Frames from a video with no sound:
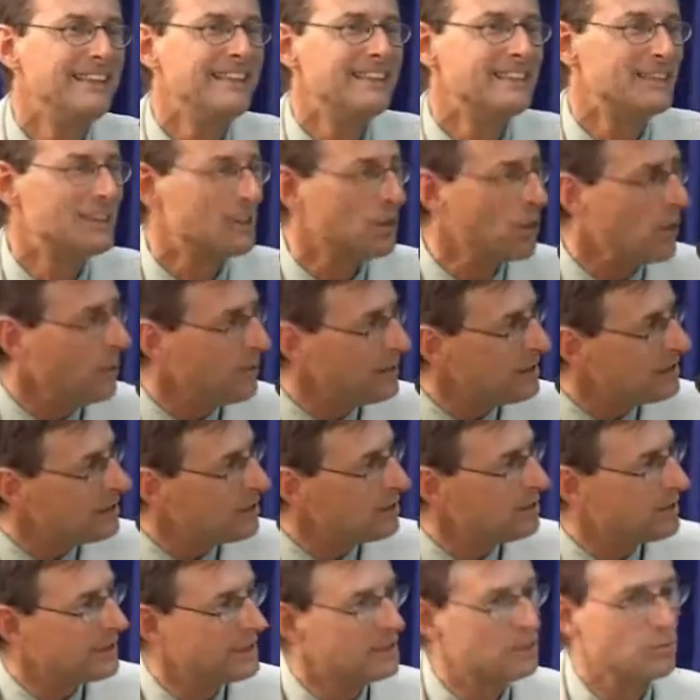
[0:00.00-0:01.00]
So what we
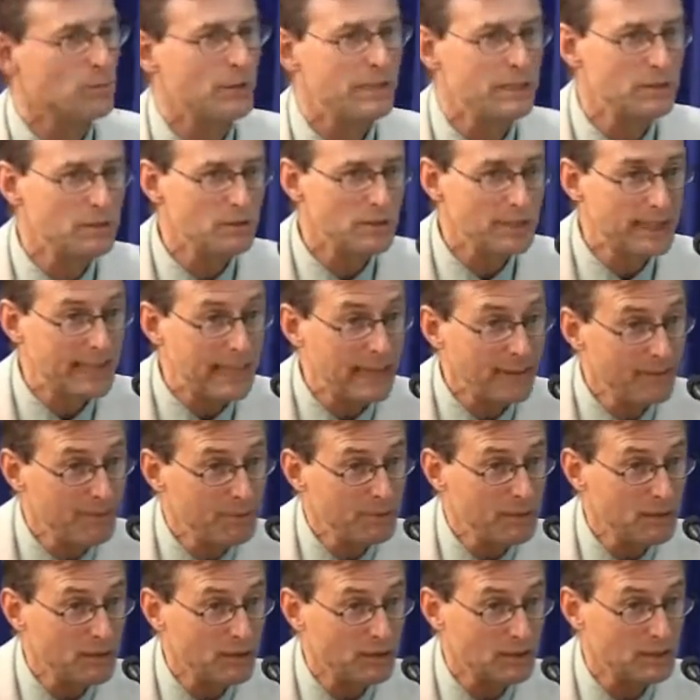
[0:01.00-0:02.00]
do is we do the
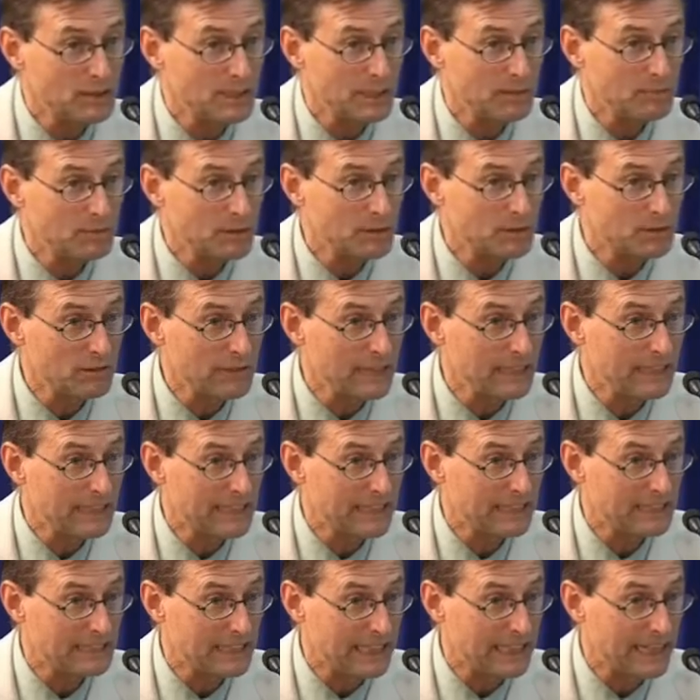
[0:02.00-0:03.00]
cefpodoxime
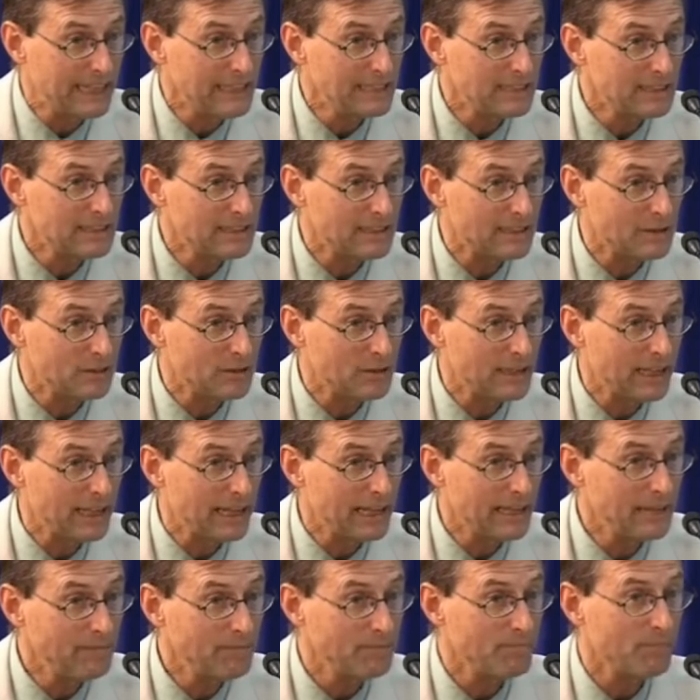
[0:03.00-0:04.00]
screening test,
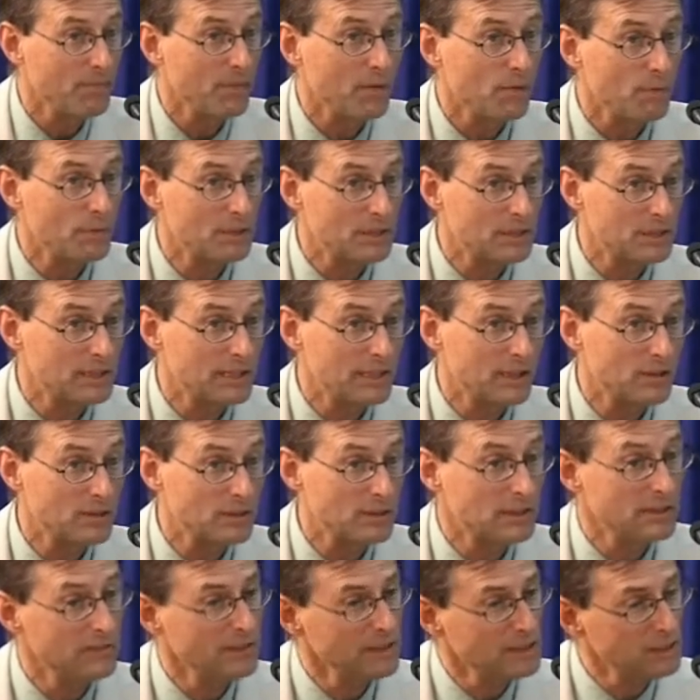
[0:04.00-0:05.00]
okay, which tells
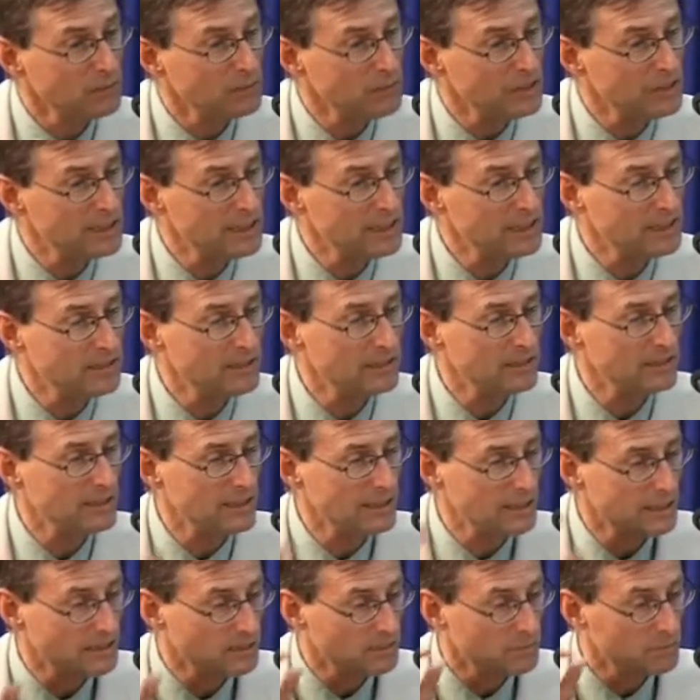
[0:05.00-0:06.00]
us if it's resistant,
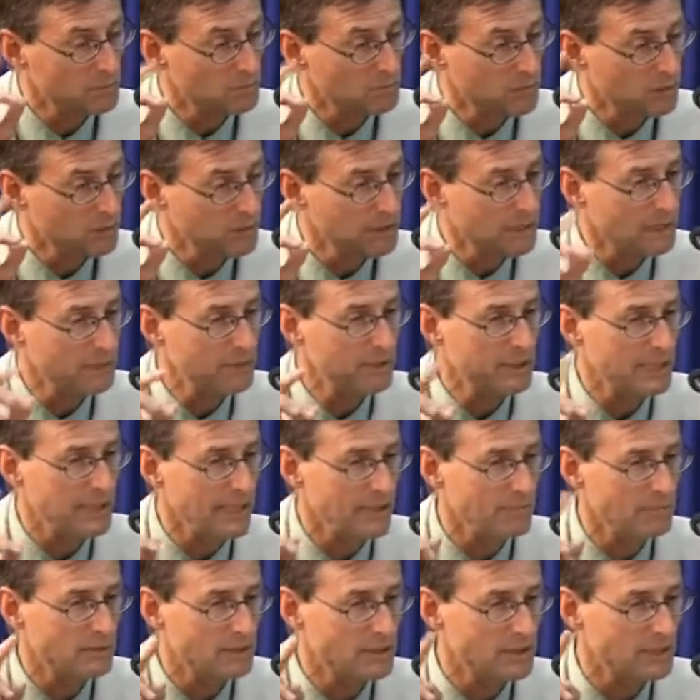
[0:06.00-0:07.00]
it's probably going to be an
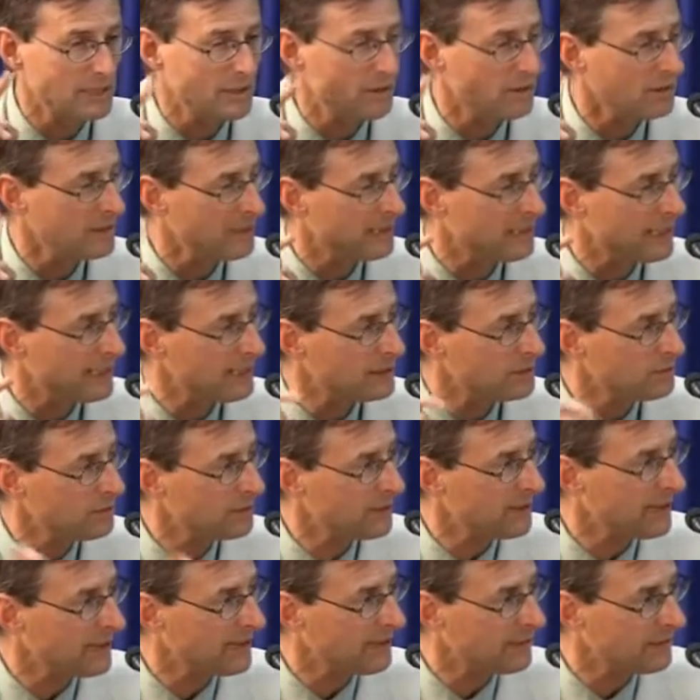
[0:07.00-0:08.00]
AMP-C or an
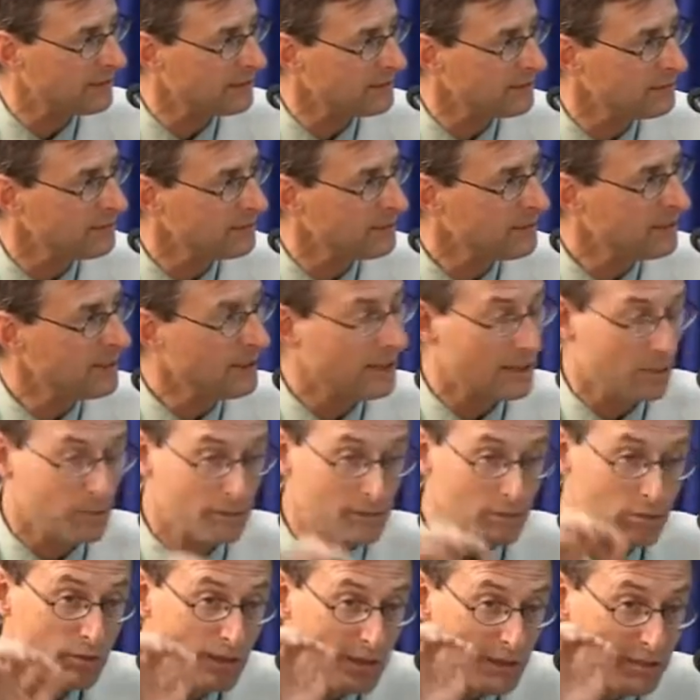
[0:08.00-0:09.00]
ESBL. We
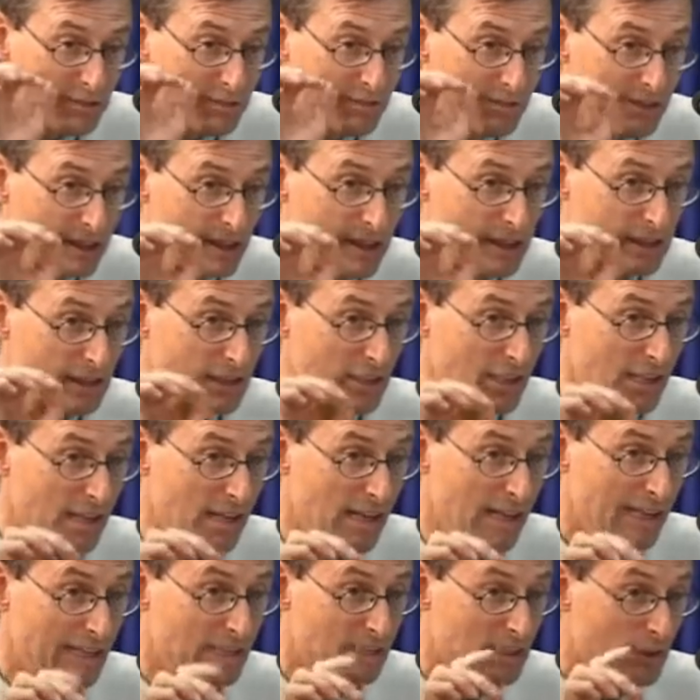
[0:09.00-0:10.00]
do this first
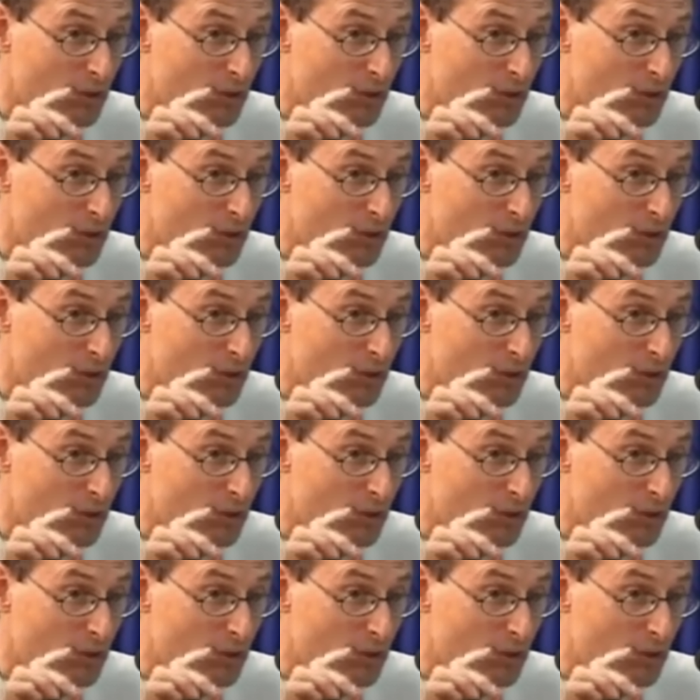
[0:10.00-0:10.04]
line.